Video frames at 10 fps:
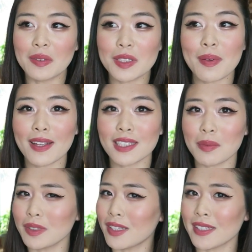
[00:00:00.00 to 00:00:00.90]
these past
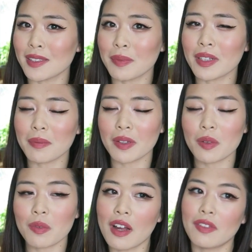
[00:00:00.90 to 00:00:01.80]
couple of days have been a
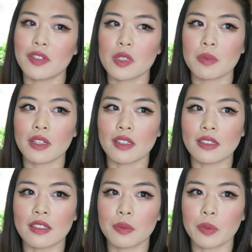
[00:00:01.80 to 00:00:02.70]
bit rough, just
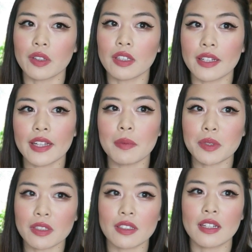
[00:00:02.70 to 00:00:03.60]
because we're leading
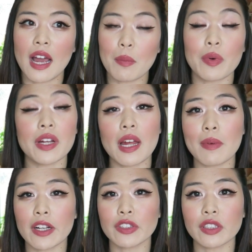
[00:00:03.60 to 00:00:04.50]
up to the time when
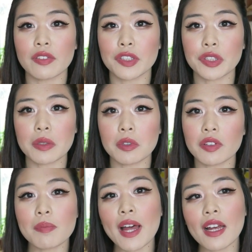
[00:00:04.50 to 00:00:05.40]
I'm actually officially
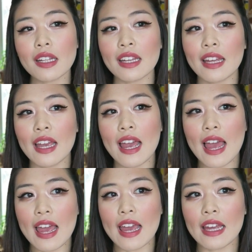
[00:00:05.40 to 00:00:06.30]
moving back,
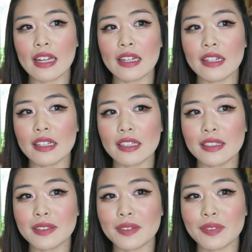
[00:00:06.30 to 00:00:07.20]
and
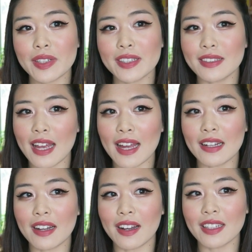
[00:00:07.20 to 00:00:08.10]
it's very
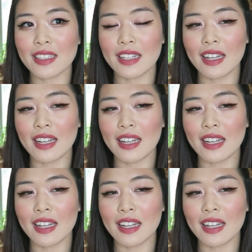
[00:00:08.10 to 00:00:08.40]
sad not